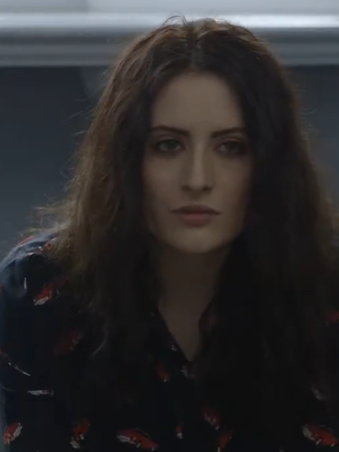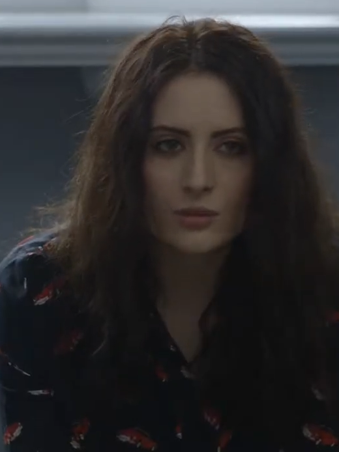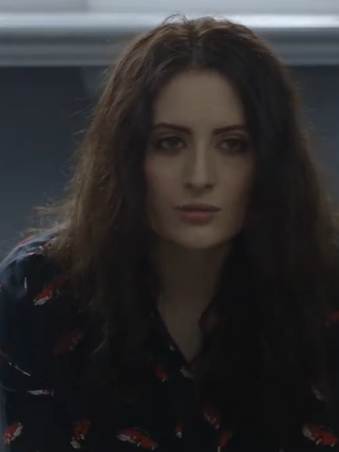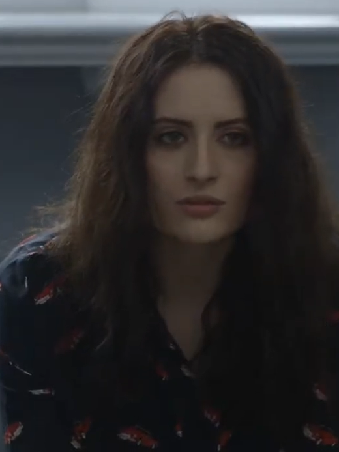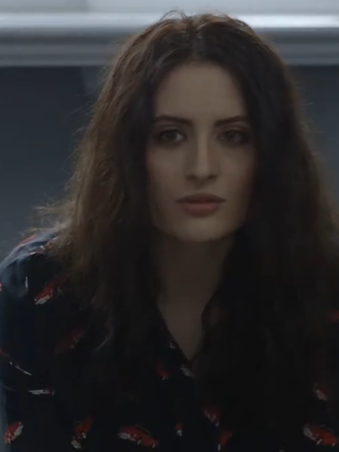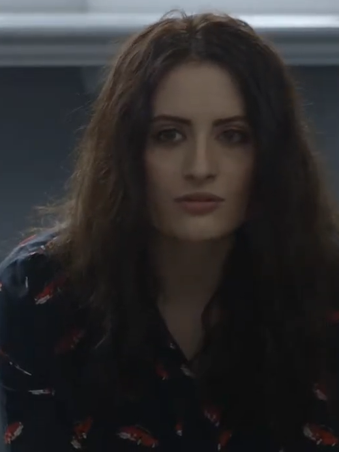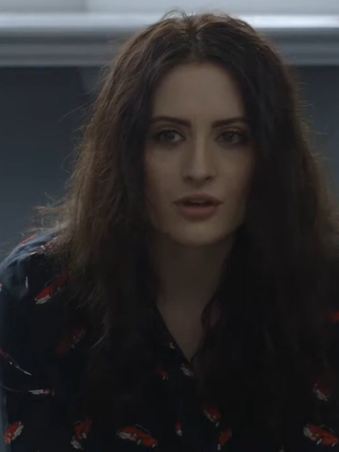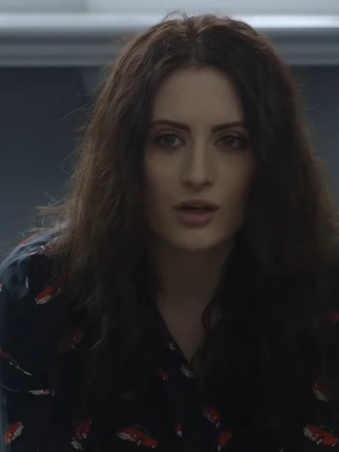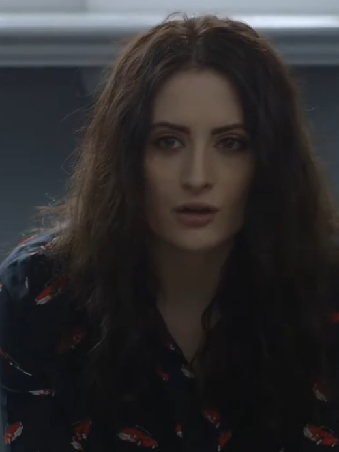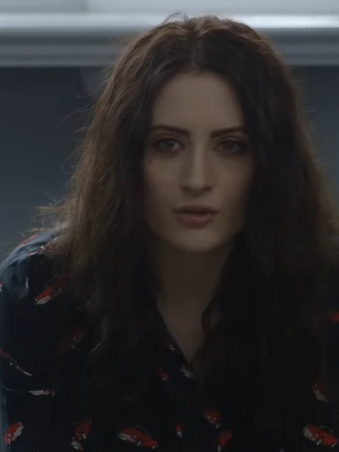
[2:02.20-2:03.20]
Jumped off the
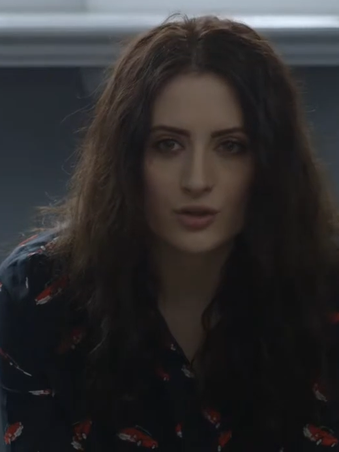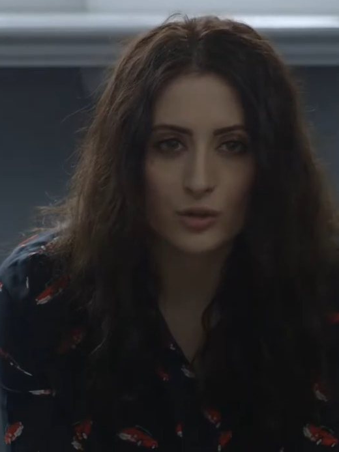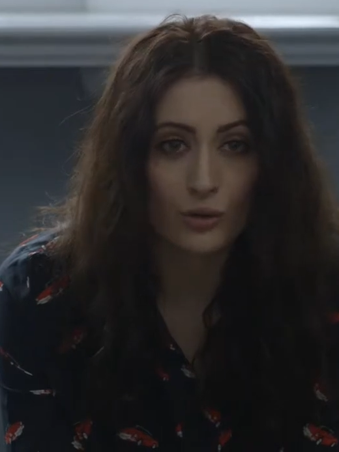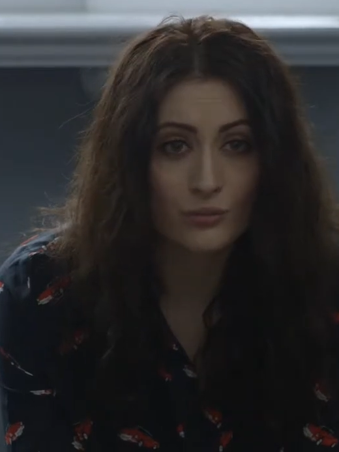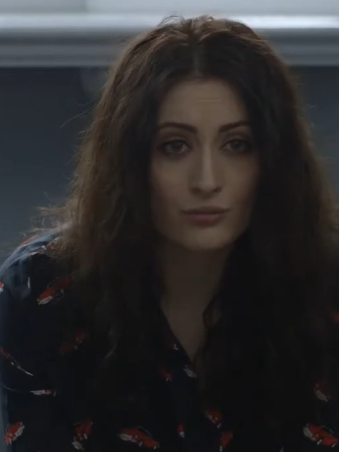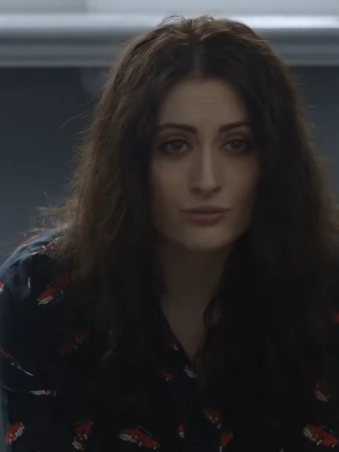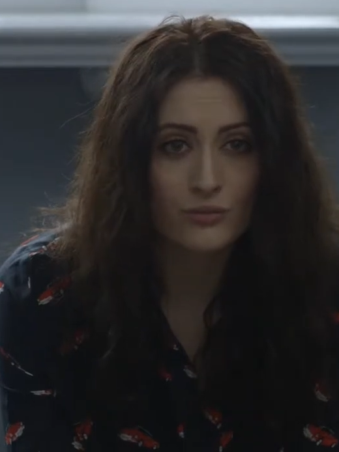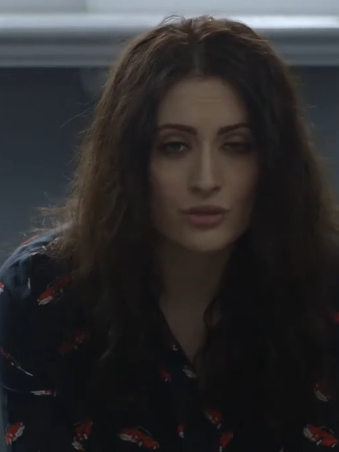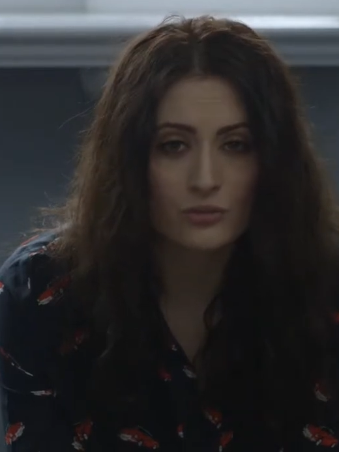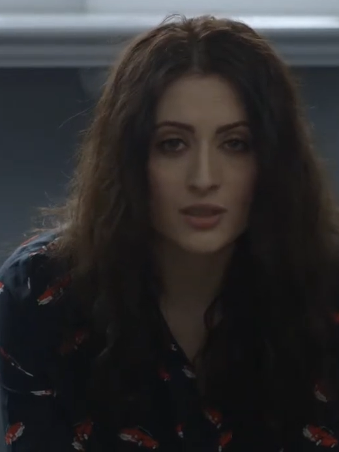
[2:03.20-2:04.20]
flyover at Shoreham
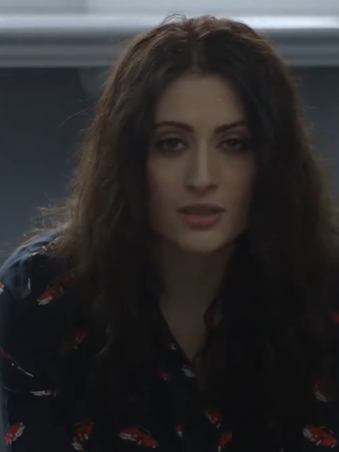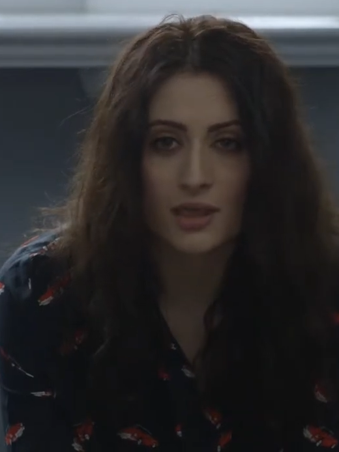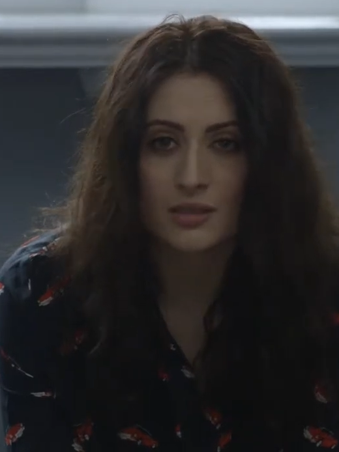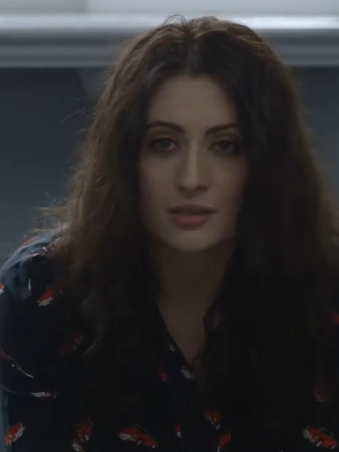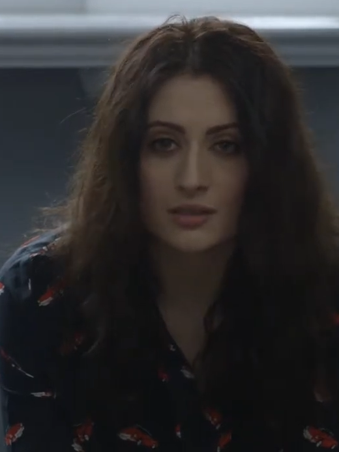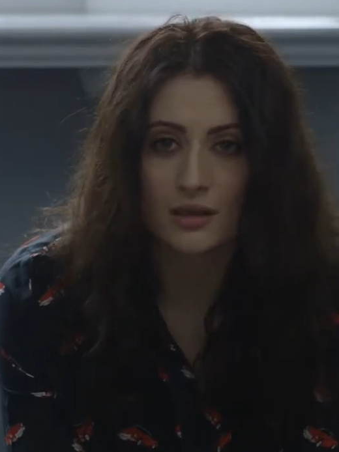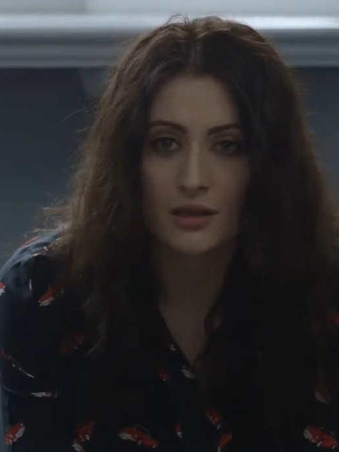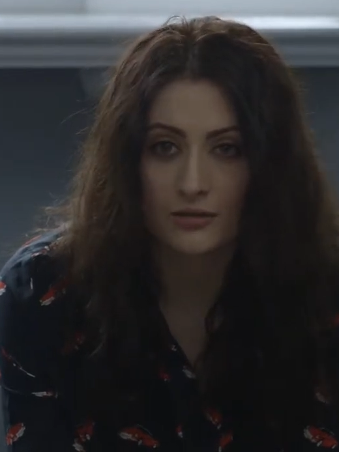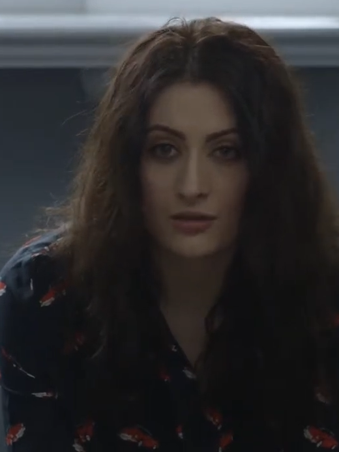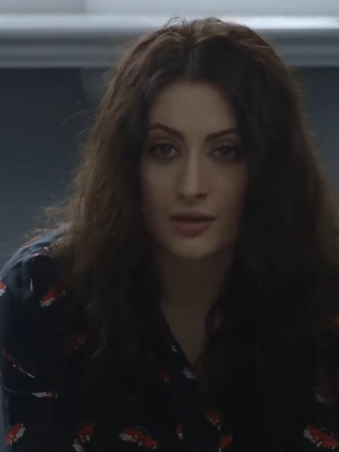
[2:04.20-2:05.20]
because my dad didn't
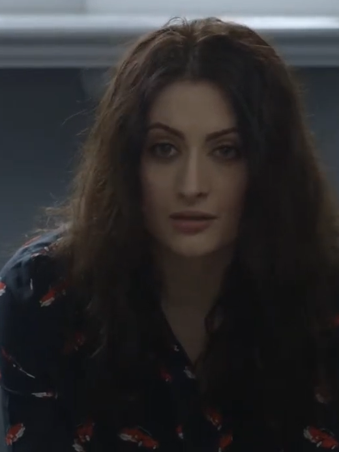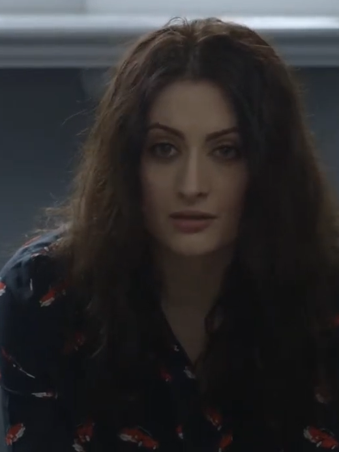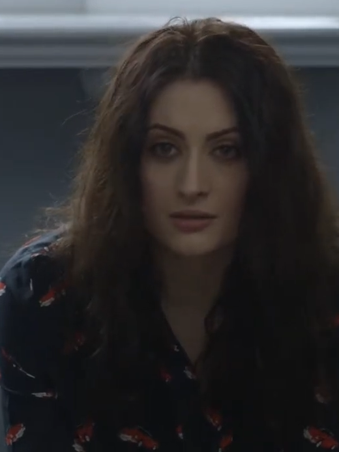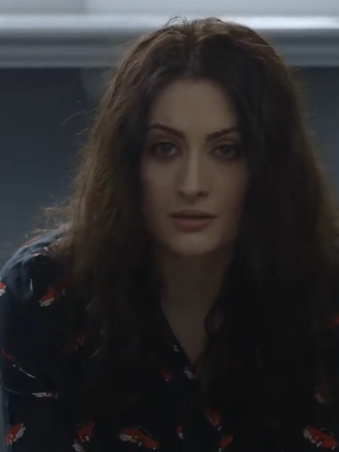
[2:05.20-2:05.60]
love her.